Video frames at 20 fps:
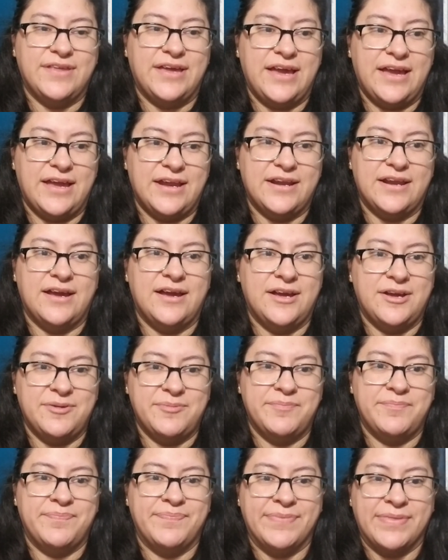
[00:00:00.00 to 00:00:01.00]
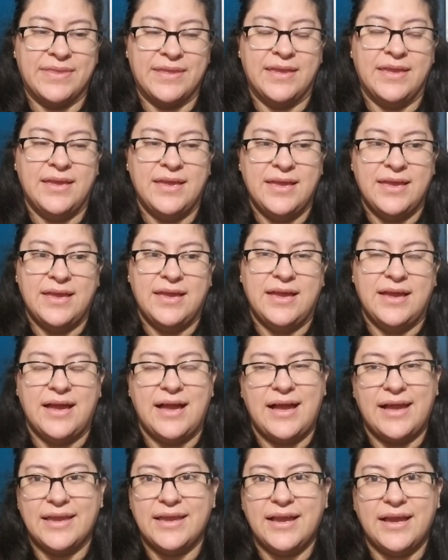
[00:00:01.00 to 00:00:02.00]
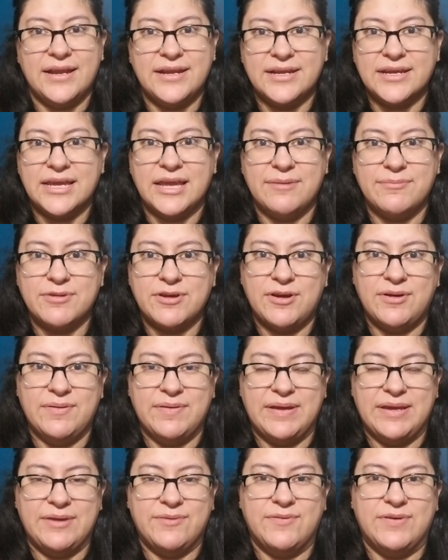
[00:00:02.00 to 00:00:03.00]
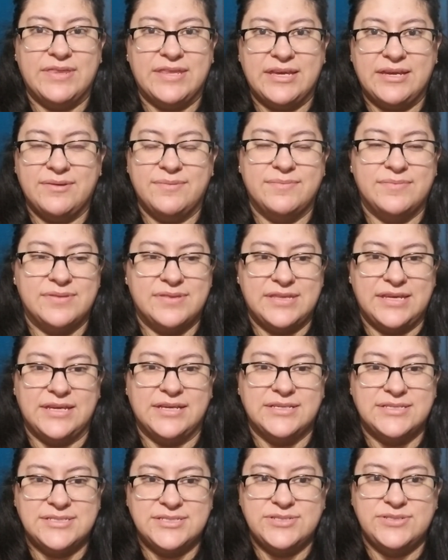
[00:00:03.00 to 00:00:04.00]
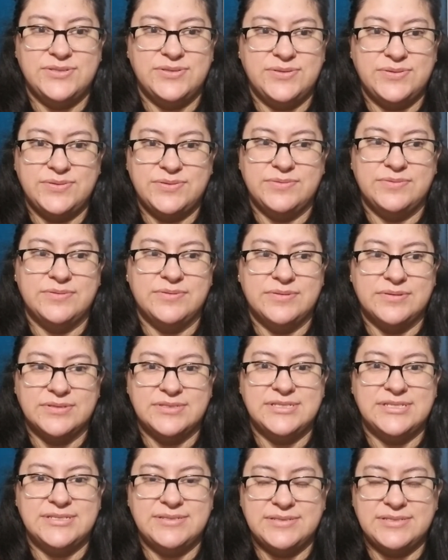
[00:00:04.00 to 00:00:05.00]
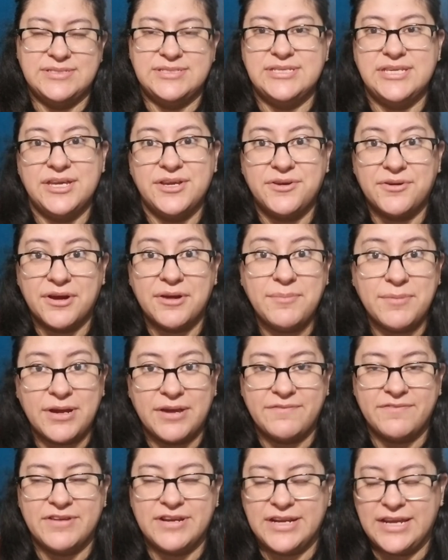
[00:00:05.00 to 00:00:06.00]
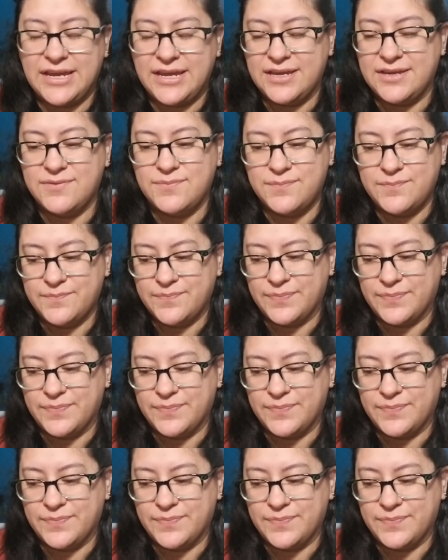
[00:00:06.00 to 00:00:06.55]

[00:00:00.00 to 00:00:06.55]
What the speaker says: that I kind of kept going with it, thanks to seeing grandma every day.